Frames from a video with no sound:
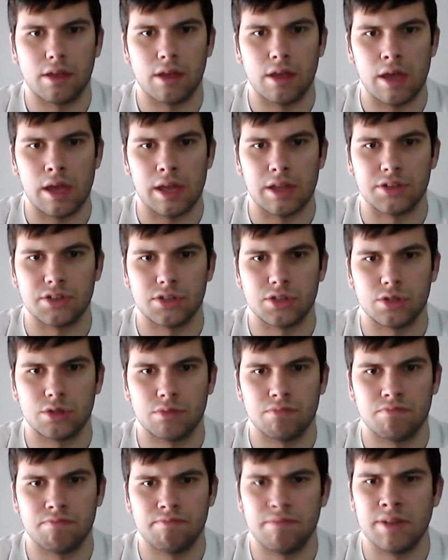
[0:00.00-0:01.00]

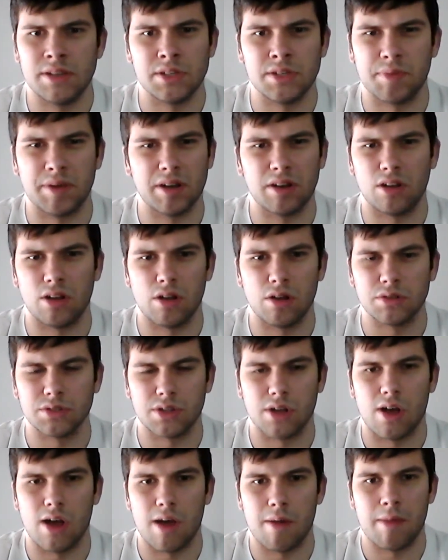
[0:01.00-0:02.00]
It's been a long
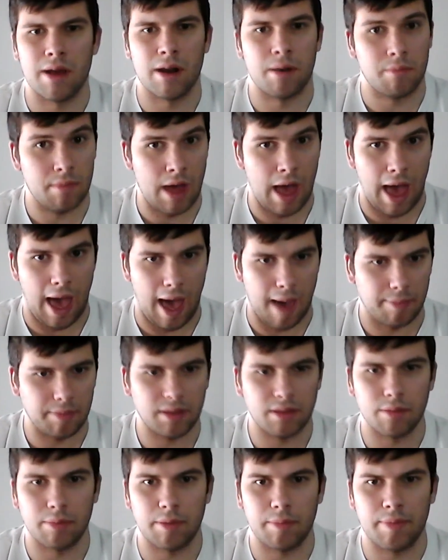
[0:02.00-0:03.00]
time, and I'm happy
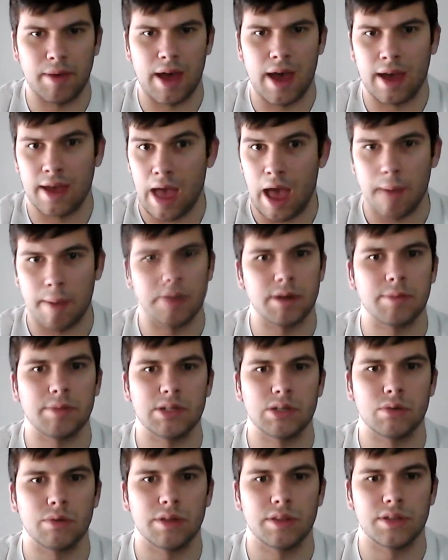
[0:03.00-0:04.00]
to be back, happy to be
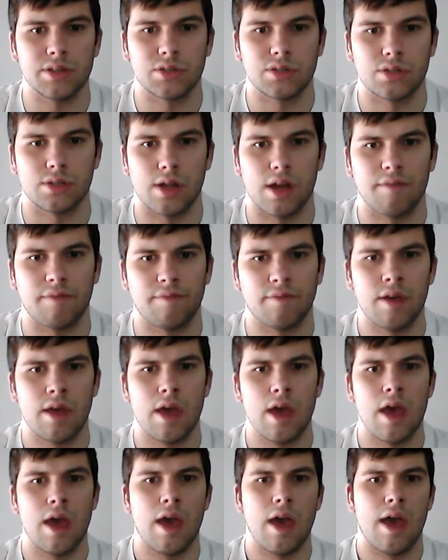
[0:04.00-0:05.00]
doing this stuff.
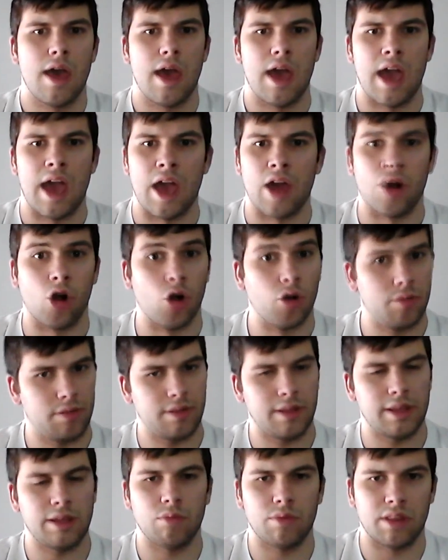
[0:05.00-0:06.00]
And
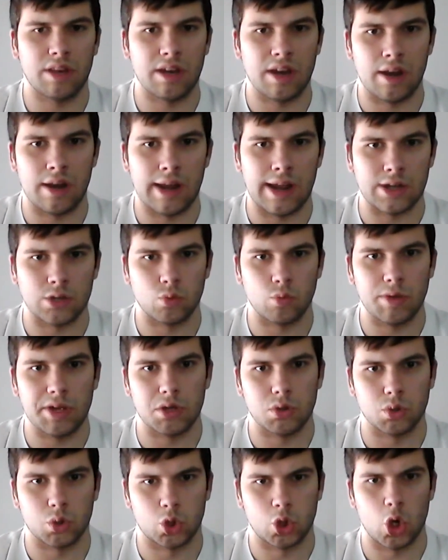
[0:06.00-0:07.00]
hopefully within the next
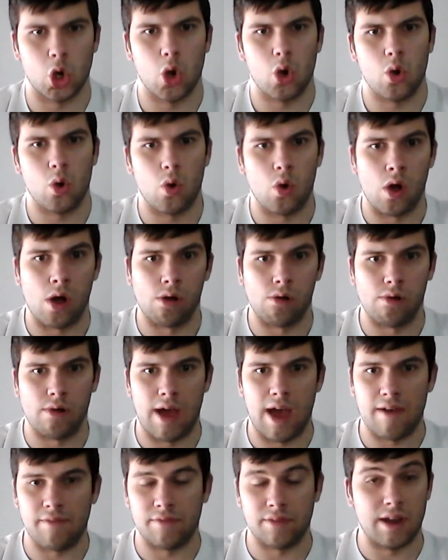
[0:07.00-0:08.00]
week or so, I'll
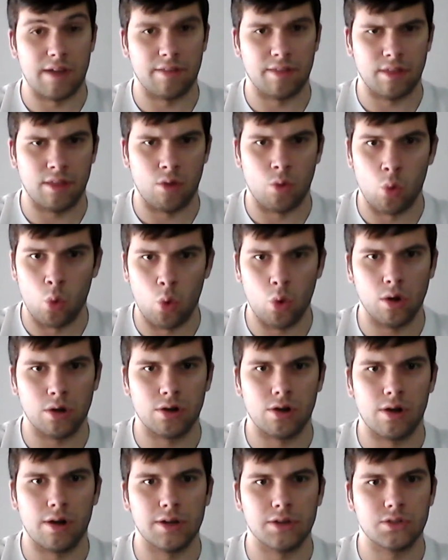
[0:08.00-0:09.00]
have enough
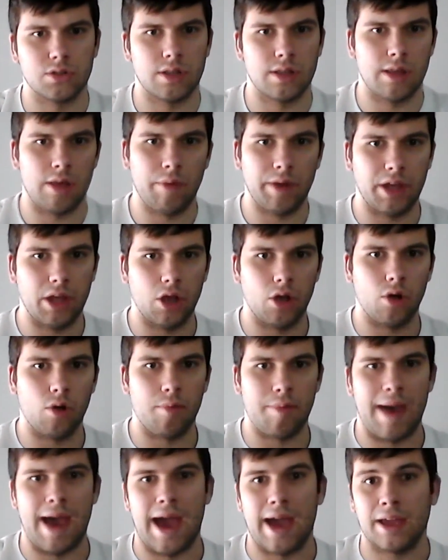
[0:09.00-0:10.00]
organised so that we can go
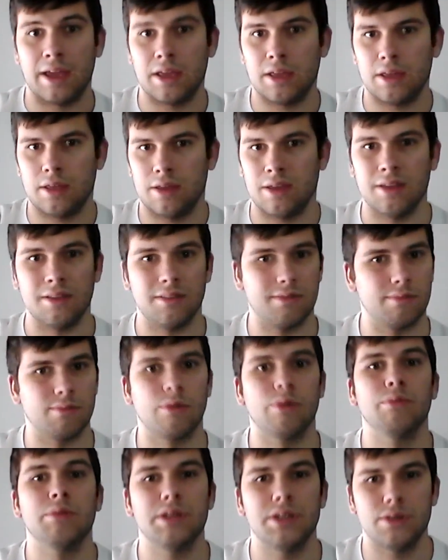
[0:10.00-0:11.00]
back into
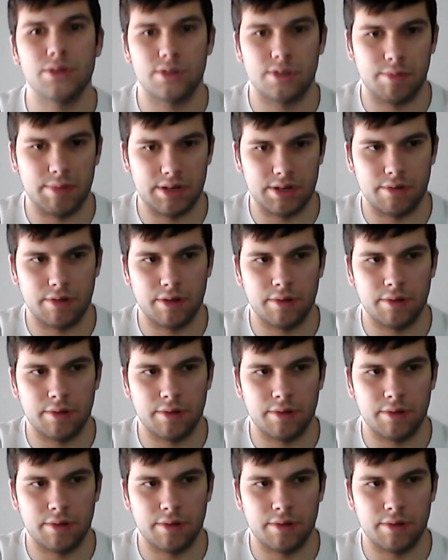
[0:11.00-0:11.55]
what we used to be doing.